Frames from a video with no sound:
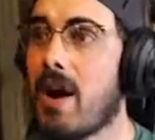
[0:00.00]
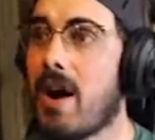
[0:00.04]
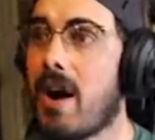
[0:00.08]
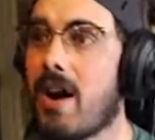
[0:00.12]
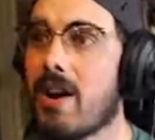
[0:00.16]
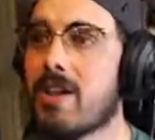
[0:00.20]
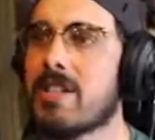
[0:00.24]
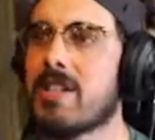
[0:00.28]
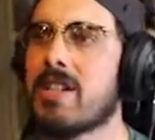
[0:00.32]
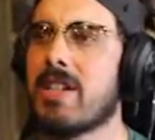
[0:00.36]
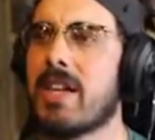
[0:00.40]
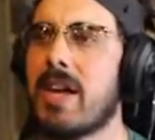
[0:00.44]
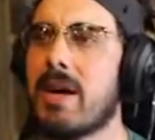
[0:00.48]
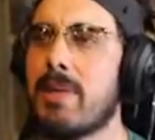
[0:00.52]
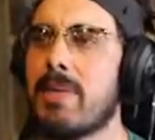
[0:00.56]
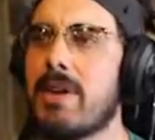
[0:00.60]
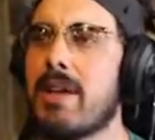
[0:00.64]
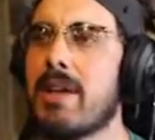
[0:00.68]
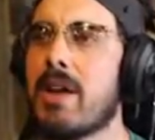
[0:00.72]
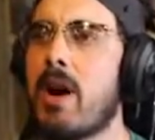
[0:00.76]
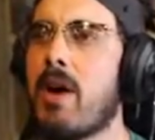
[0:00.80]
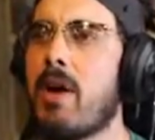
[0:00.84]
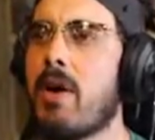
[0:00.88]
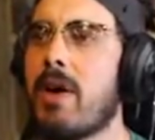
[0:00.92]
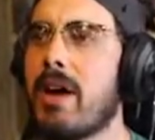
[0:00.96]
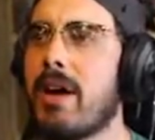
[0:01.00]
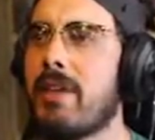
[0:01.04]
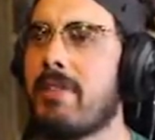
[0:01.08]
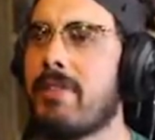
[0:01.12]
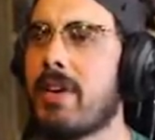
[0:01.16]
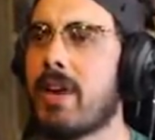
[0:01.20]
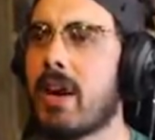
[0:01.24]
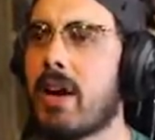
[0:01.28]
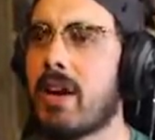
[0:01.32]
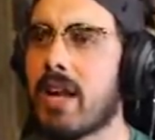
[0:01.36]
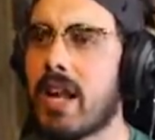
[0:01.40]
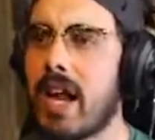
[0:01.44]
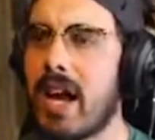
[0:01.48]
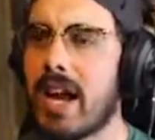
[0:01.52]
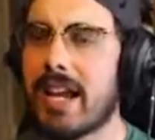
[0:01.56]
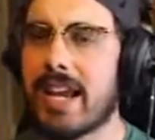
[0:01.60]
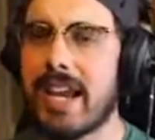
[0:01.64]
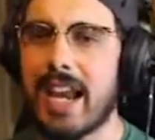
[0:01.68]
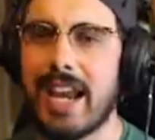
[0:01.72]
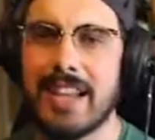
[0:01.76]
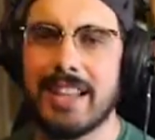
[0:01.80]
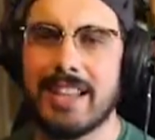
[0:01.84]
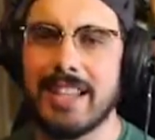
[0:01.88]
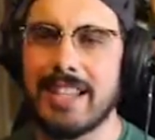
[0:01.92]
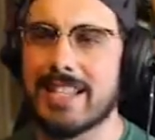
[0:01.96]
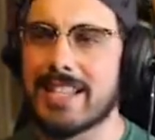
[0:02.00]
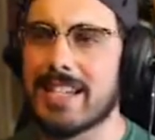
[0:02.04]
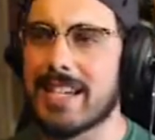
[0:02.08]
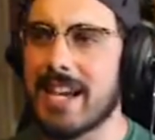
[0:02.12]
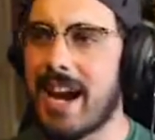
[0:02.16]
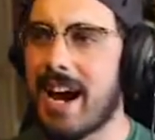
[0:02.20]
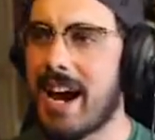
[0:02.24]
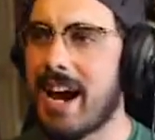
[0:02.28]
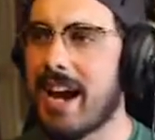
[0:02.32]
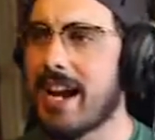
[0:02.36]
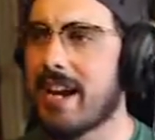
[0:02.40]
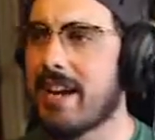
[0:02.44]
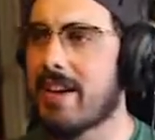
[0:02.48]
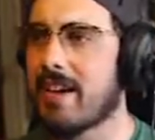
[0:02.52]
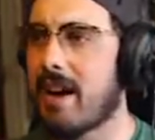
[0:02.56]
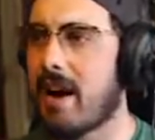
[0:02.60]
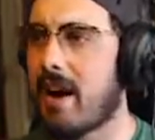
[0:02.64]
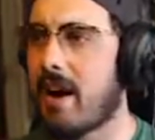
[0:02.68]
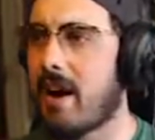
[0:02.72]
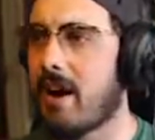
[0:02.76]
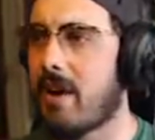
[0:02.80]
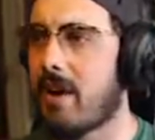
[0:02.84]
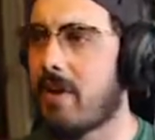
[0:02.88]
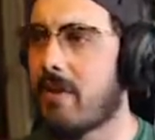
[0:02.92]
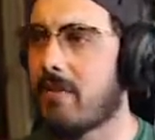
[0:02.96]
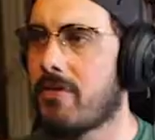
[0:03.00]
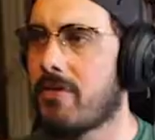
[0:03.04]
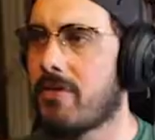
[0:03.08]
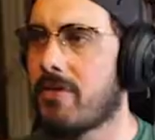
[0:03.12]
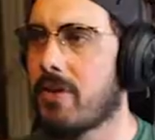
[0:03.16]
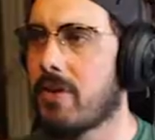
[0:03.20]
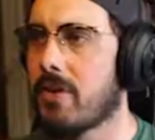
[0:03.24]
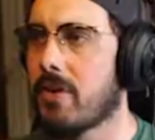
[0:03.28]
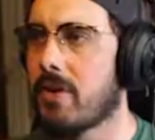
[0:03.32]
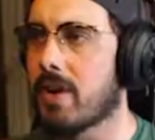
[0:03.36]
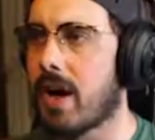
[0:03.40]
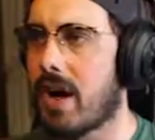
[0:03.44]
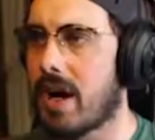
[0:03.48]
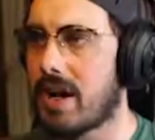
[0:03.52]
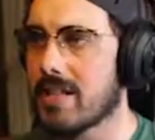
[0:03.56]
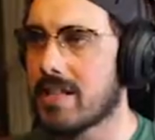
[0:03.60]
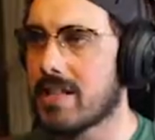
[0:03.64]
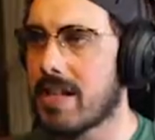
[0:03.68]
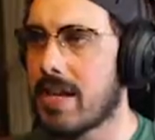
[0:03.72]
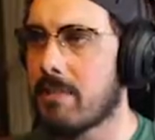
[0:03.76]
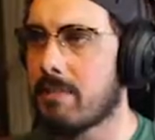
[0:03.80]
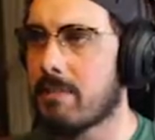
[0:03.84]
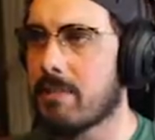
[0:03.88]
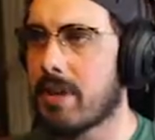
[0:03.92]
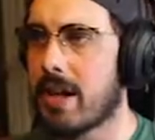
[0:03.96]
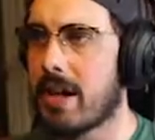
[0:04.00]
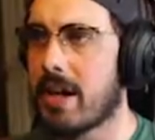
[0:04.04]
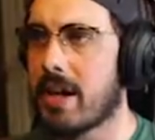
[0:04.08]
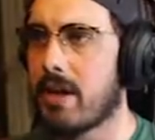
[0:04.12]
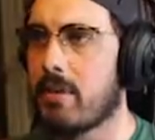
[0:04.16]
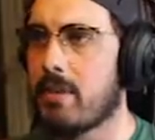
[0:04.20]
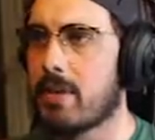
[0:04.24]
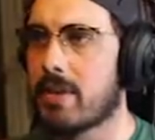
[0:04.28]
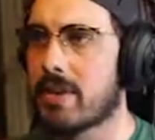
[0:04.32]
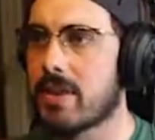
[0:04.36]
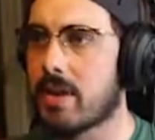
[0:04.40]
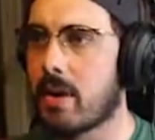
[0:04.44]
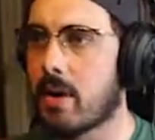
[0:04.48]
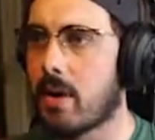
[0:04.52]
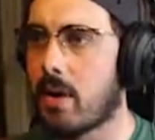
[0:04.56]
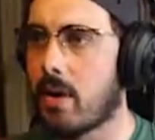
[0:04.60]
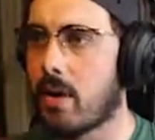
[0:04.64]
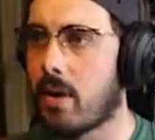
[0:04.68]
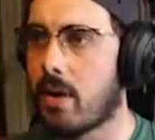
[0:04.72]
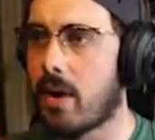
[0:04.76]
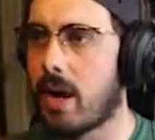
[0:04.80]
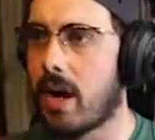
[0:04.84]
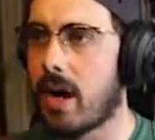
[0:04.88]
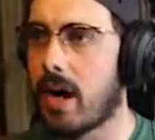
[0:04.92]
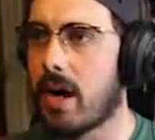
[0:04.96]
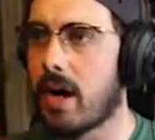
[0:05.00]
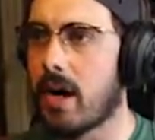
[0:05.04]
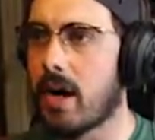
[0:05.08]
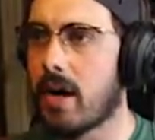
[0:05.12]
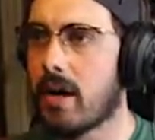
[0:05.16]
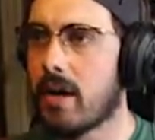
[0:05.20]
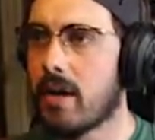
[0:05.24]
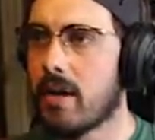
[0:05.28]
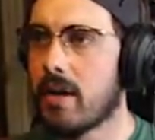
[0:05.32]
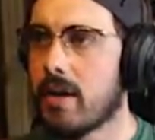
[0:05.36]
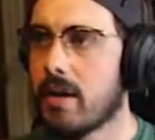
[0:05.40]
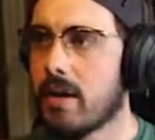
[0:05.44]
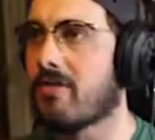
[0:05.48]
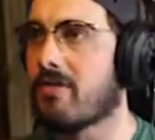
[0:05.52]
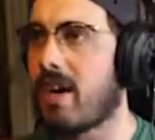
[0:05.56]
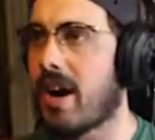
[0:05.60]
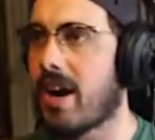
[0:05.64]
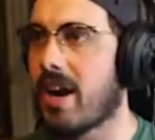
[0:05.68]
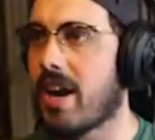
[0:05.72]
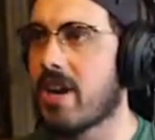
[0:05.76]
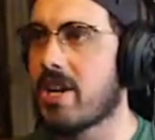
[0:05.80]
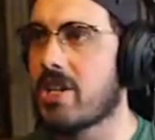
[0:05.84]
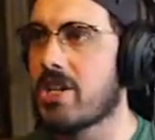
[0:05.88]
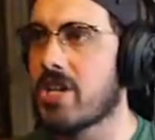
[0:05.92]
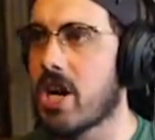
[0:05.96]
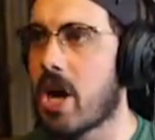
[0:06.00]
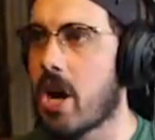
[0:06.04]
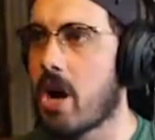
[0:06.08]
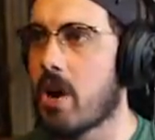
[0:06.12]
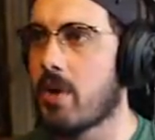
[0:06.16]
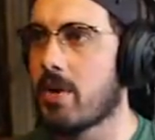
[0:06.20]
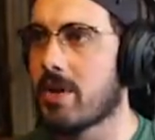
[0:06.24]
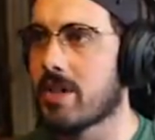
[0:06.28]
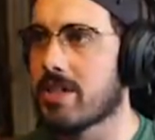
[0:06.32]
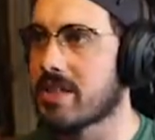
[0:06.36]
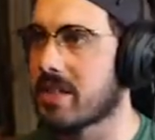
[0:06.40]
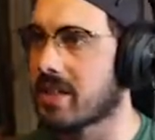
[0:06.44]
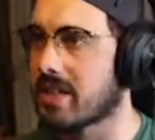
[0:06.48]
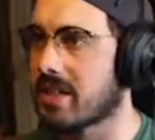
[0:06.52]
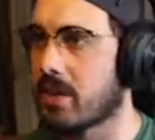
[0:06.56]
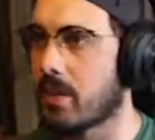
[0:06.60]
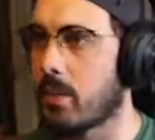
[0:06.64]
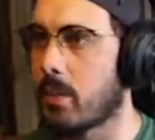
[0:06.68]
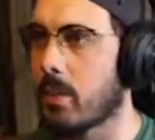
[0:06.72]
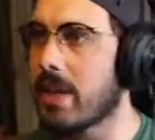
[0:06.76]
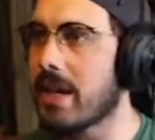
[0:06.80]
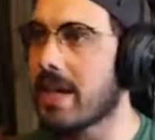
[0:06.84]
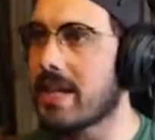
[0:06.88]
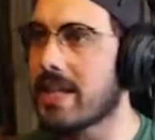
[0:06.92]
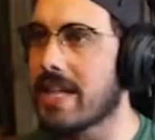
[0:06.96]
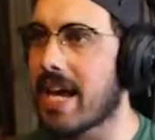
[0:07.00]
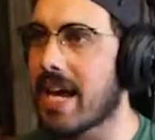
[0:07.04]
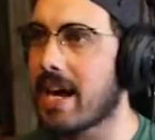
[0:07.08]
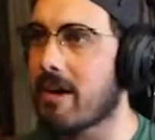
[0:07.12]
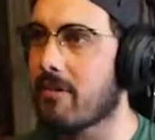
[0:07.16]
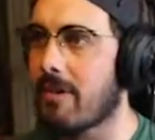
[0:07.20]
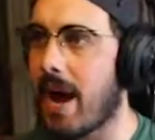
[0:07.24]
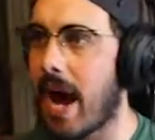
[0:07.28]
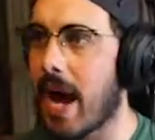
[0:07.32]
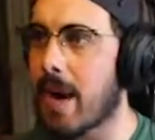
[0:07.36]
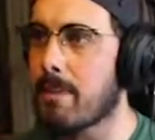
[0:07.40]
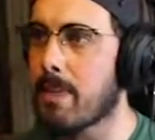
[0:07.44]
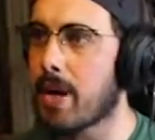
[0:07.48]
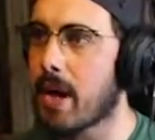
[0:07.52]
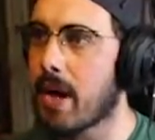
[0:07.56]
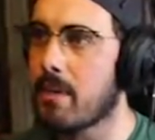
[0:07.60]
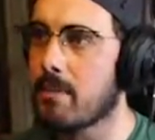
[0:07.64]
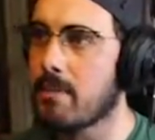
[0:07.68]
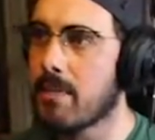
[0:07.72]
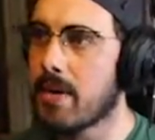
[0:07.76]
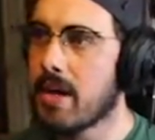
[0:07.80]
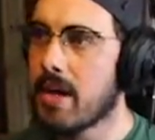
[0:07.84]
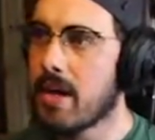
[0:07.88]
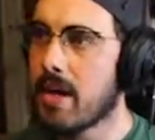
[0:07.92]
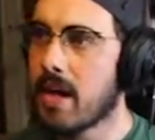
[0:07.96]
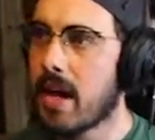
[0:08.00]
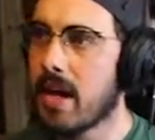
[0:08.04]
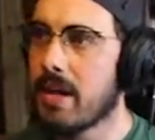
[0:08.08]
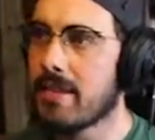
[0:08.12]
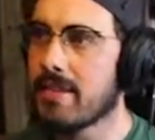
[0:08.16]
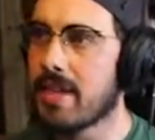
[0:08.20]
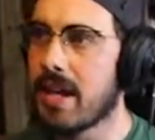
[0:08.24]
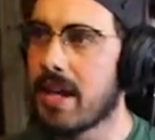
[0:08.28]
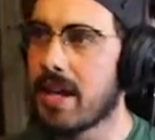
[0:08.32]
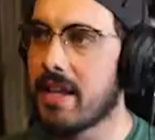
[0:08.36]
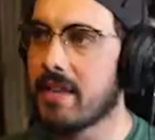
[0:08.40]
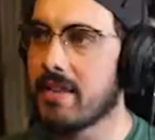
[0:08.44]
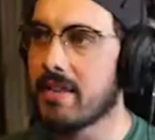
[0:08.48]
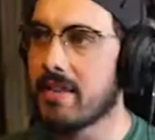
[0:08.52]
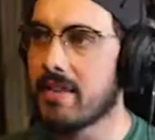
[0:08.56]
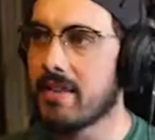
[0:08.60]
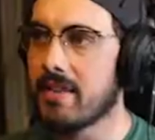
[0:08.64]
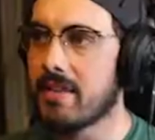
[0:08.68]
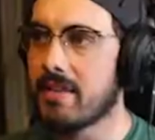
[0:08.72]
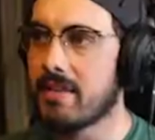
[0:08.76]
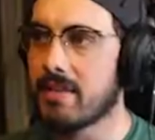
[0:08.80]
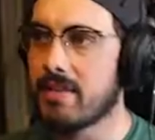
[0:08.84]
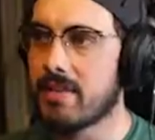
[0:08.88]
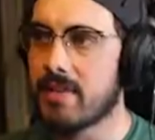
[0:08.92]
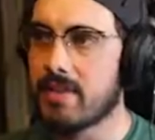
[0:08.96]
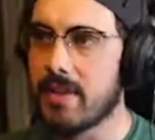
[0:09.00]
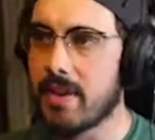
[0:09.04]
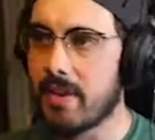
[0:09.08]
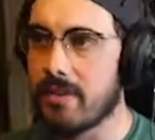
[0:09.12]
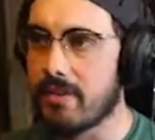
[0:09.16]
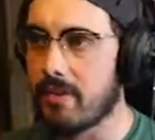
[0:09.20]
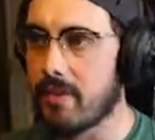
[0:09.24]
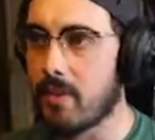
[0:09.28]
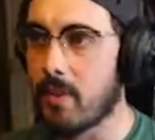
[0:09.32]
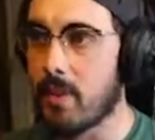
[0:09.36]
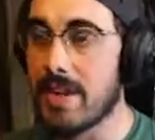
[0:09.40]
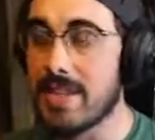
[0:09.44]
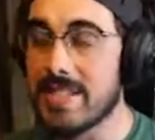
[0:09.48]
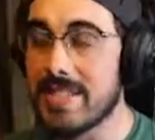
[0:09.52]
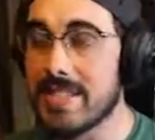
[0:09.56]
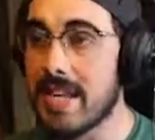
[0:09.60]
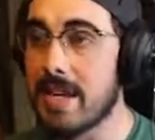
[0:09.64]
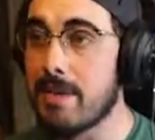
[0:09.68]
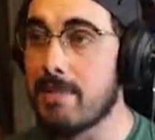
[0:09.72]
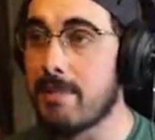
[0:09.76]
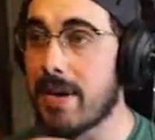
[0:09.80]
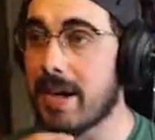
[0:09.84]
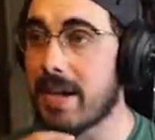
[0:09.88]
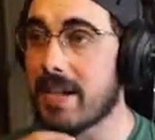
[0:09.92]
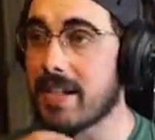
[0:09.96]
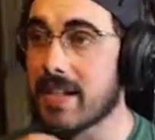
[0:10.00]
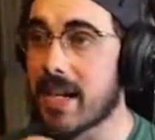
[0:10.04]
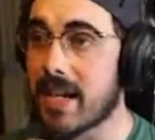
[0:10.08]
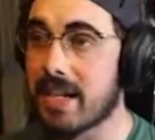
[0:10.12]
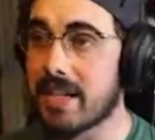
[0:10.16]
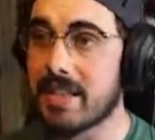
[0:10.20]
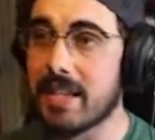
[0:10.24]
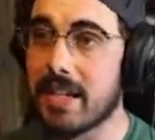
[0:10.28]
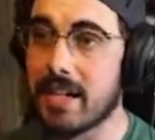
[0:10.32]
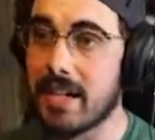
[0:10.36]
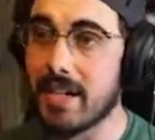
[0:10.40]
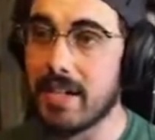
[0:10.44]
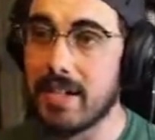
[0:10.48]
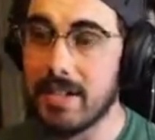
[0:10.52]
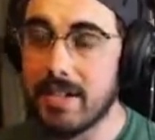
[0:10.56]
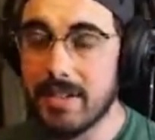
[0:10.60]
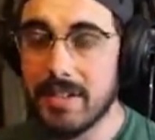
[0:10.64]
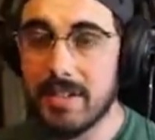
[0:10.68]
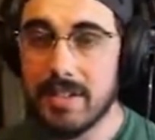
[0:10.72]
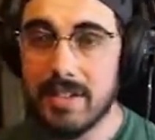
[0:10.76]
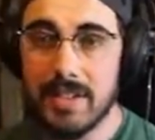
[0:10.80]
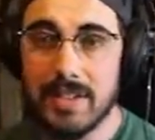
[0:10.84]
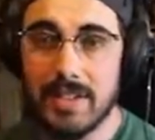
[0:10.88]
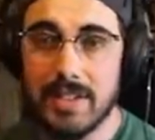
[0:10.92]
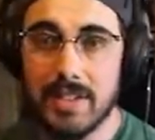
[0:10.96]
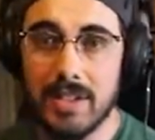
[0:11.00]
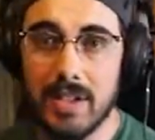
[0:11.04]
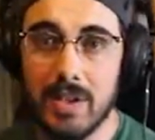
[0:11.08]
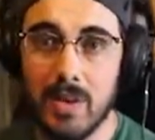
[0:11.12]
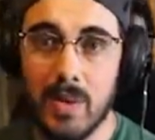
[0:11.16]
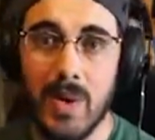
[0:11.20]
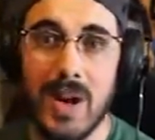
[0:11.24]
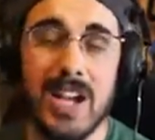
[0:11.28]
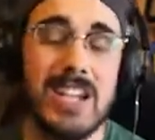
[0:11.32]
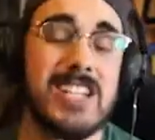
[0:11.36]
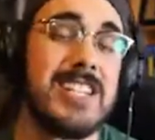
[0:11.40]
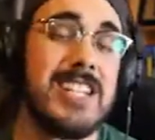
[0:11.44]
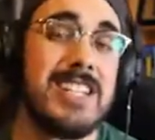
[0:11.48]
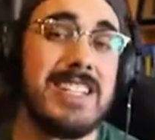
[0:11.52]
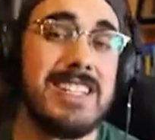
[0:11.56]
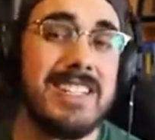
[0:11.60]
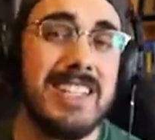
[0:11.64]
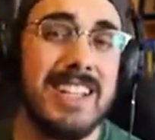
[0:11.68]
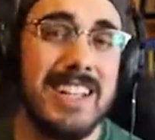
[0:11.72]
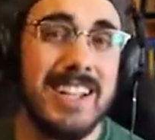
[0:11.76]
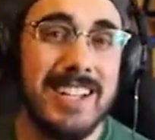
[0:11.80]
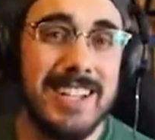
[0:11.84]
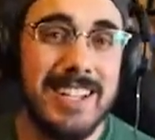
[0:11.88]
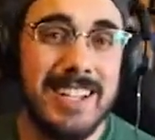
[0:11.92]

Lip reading: Also, let me know if you're liking this kind of new content plan with the whole Friday show, which is like the weekday wrap up, and then the Wednesday being like the question,